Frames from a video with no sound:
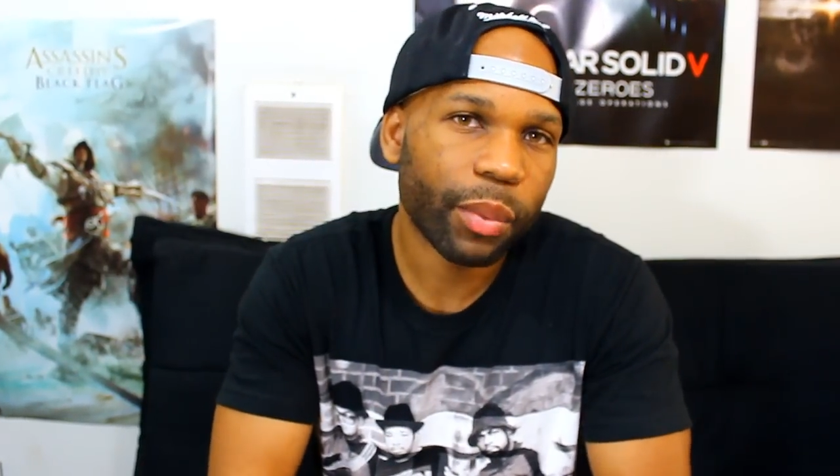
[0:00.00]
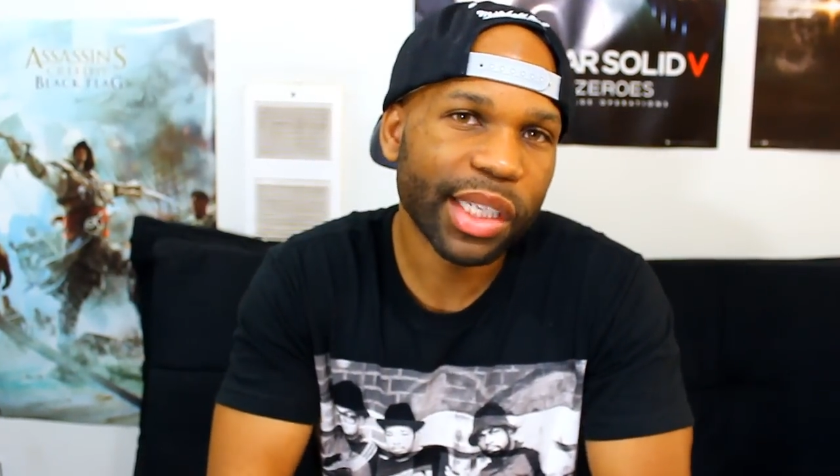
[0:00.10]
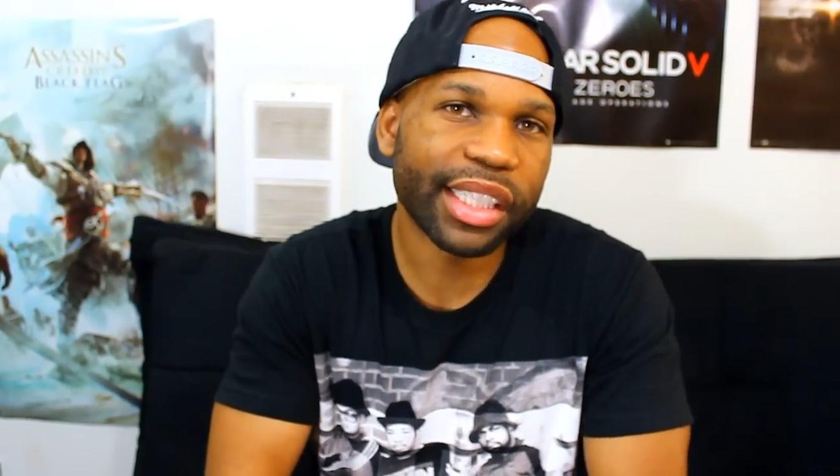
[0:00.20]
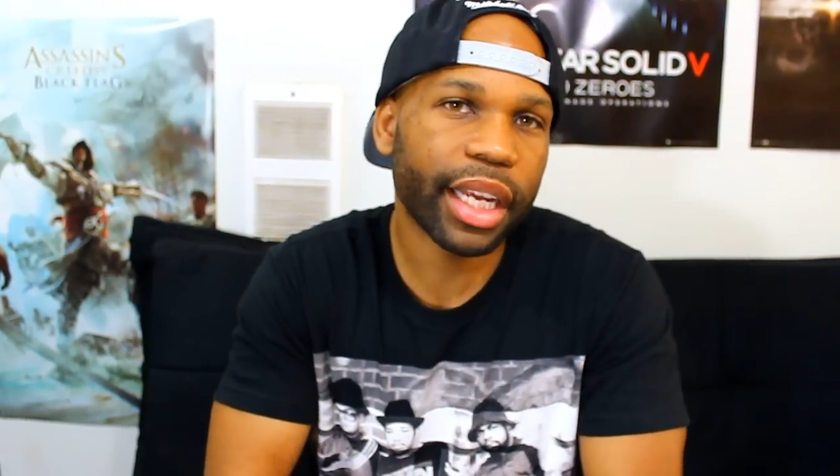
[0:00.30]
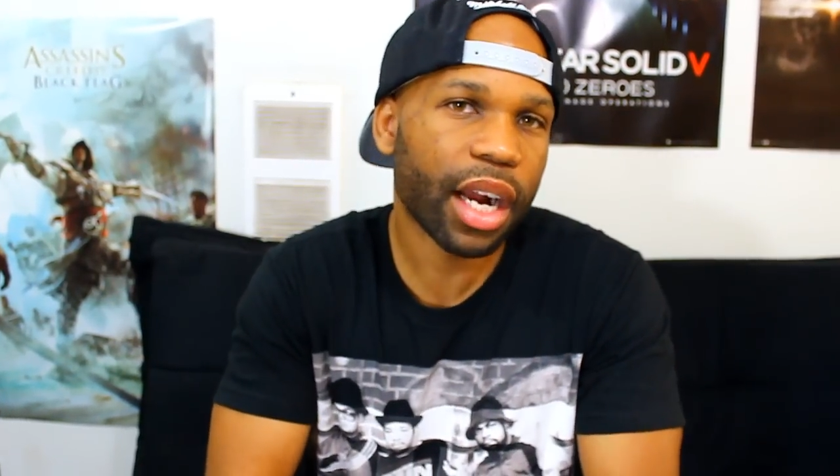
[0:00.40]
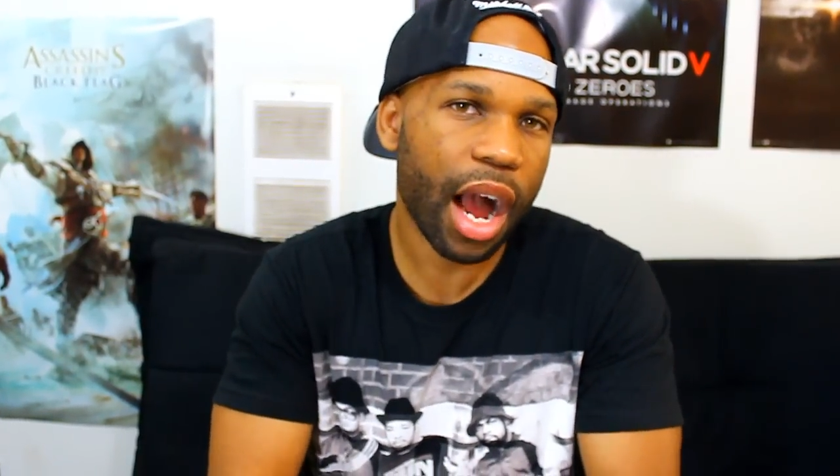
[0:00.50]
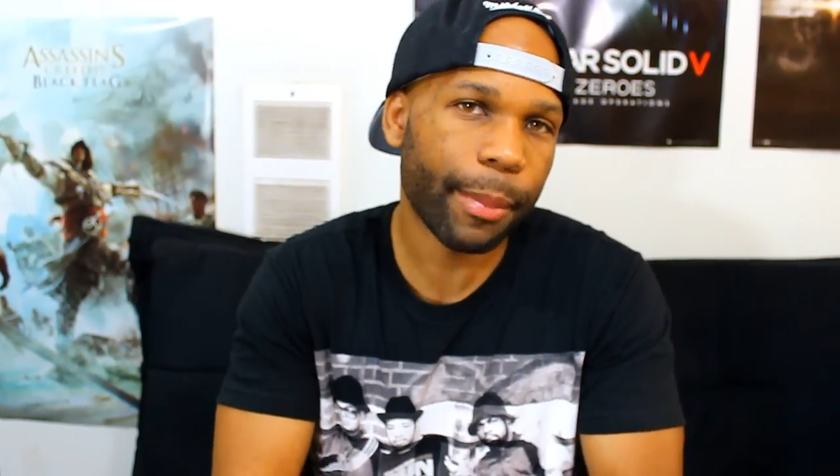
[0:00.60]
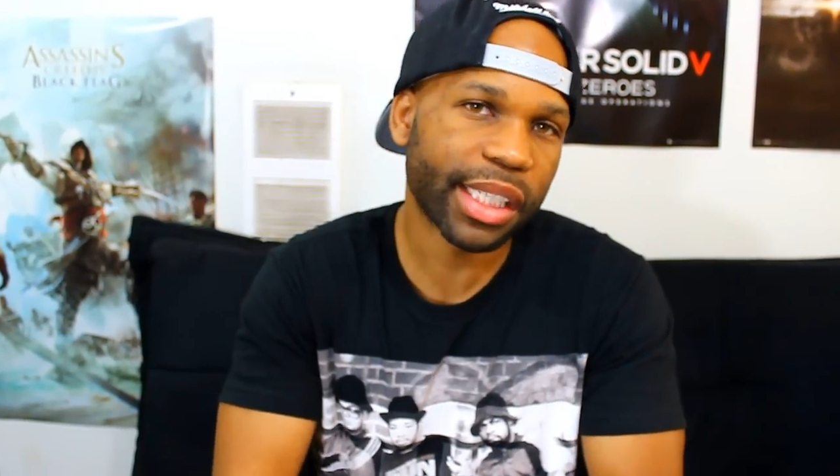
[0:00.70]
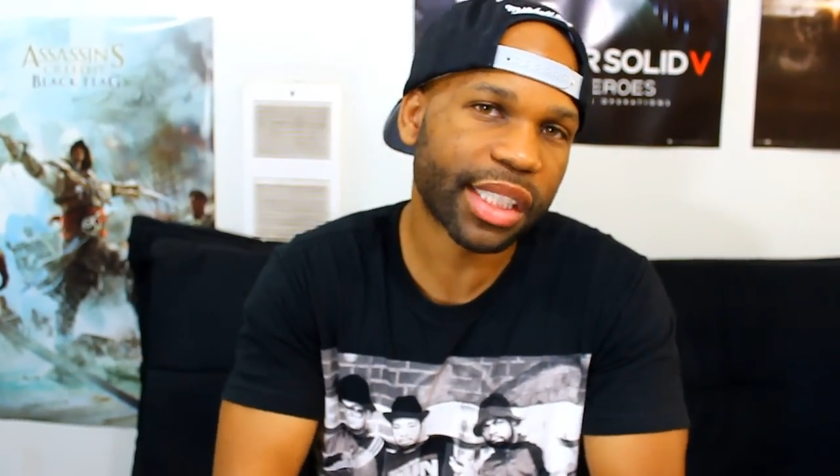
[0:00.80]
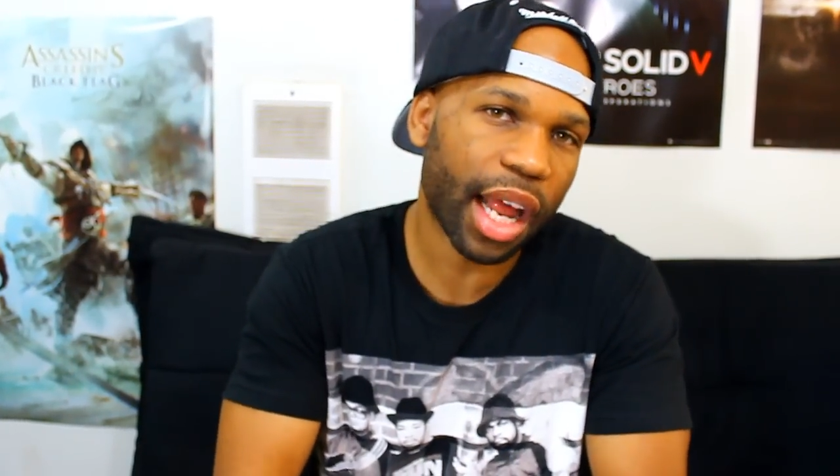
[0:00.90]
we see
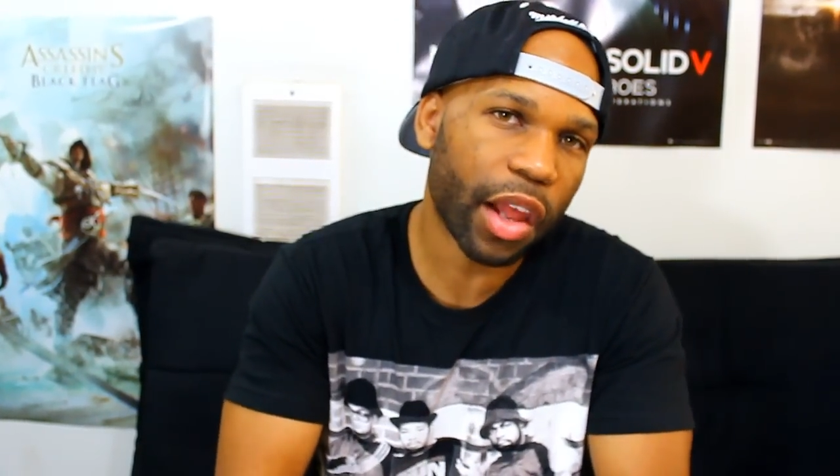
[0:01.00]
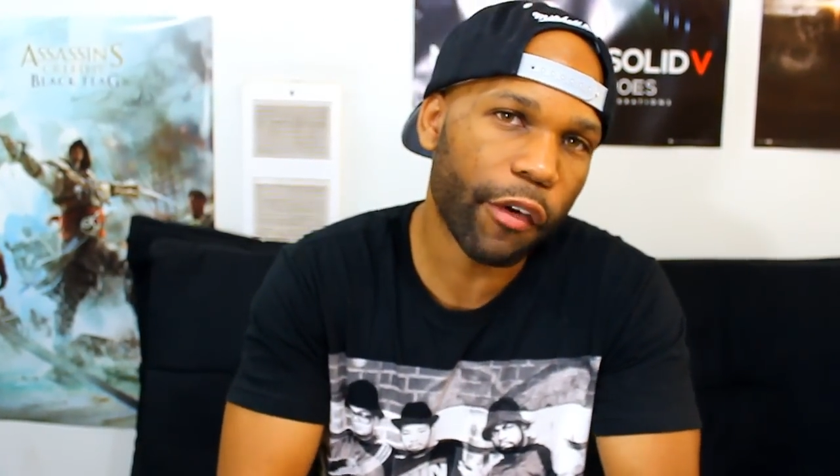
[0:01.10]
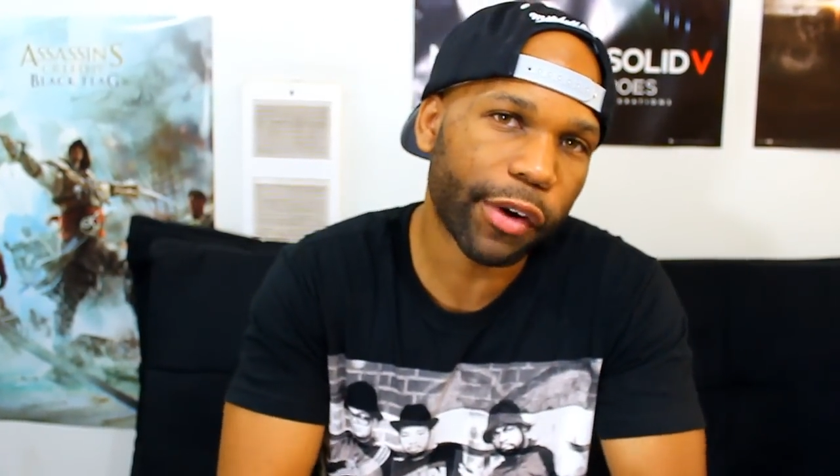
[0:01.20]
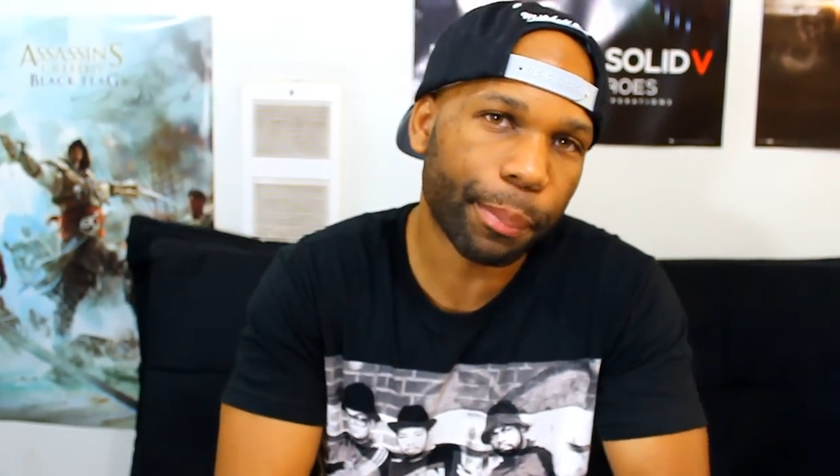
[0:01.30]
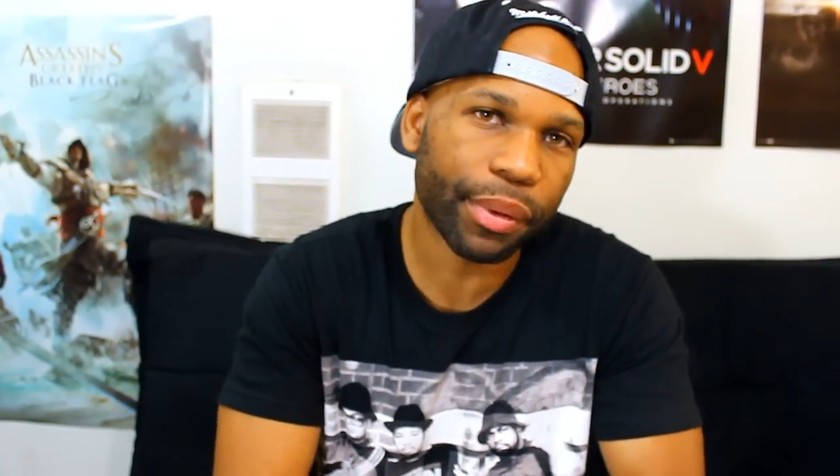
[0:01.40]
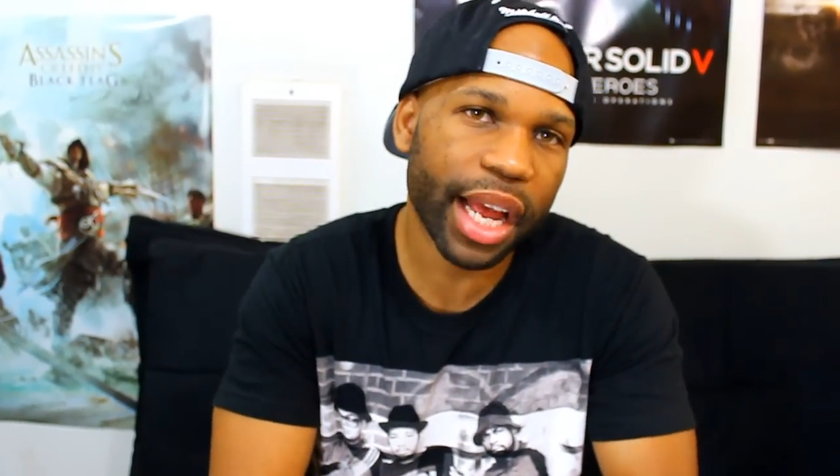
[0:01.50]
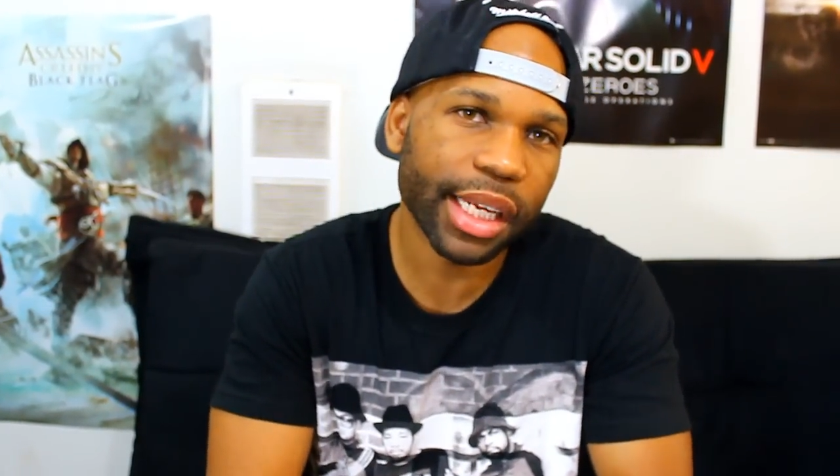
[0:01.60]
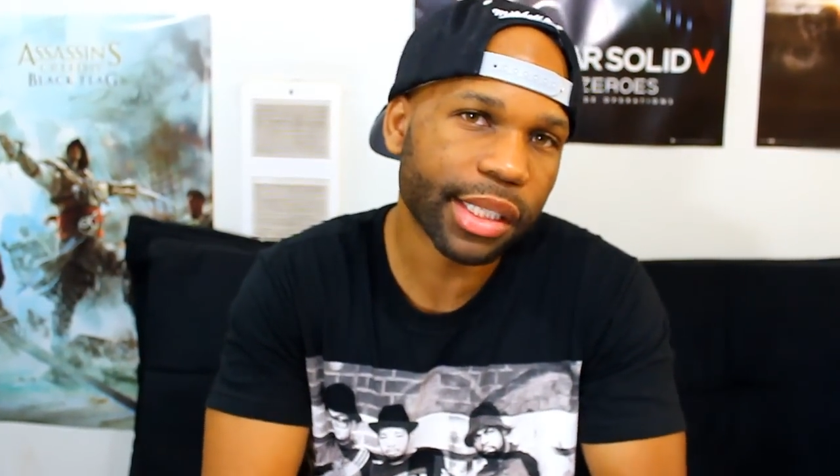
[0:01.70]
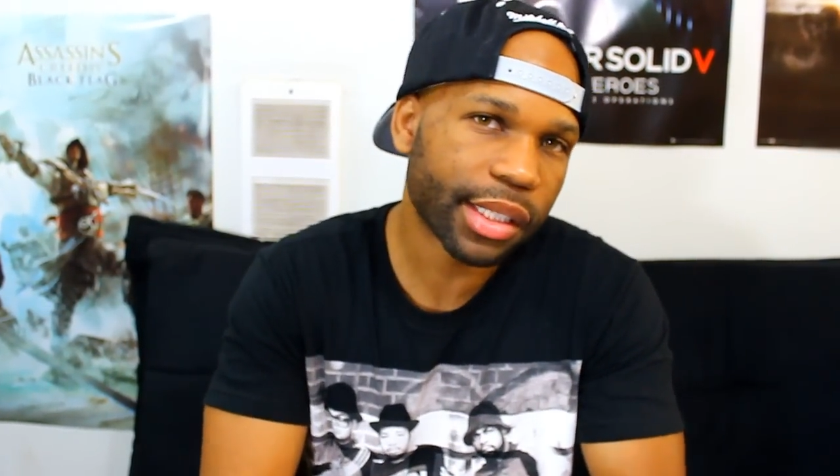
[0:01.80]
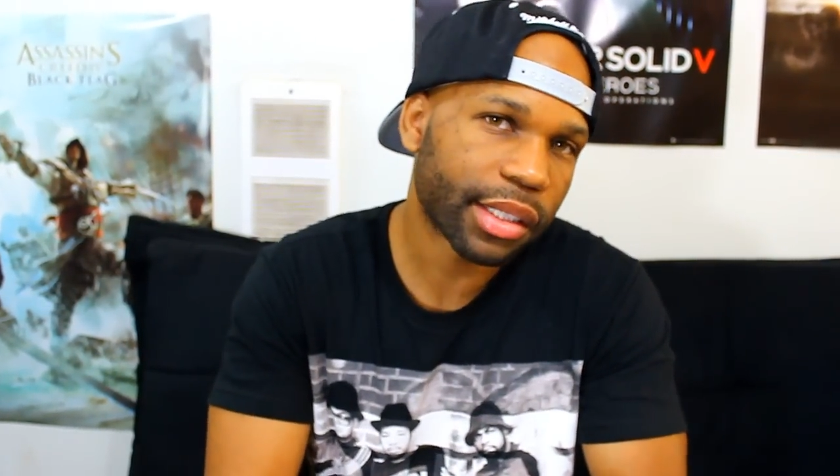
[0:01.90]
comments all over the
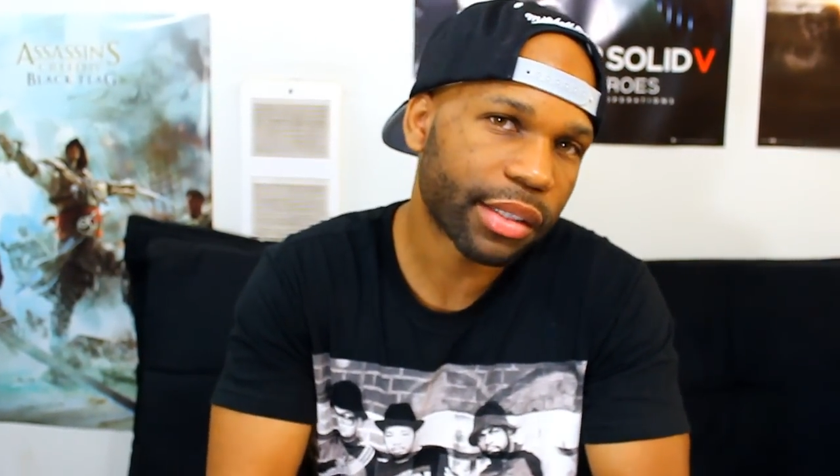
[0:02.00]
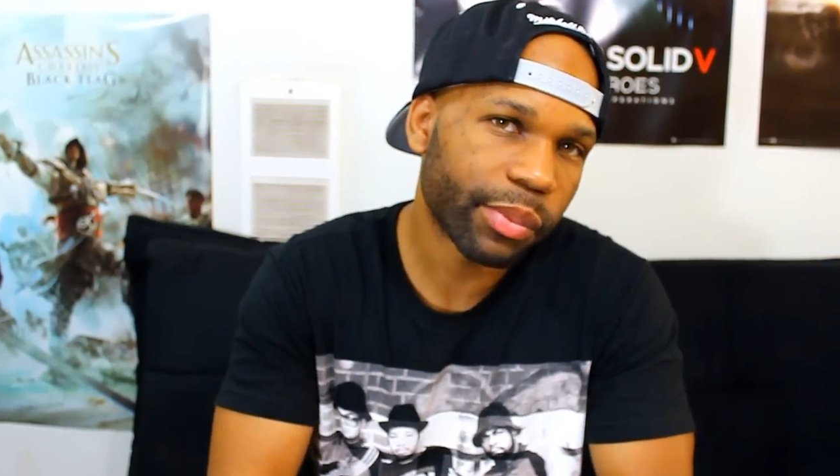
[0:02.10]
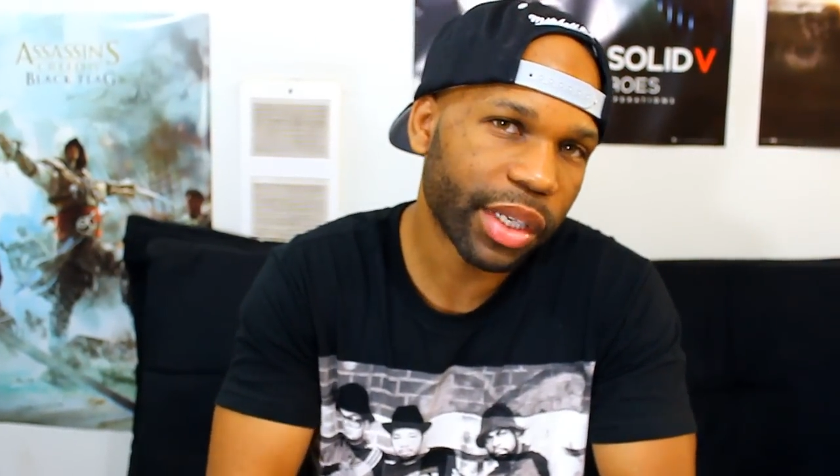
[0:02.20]
place.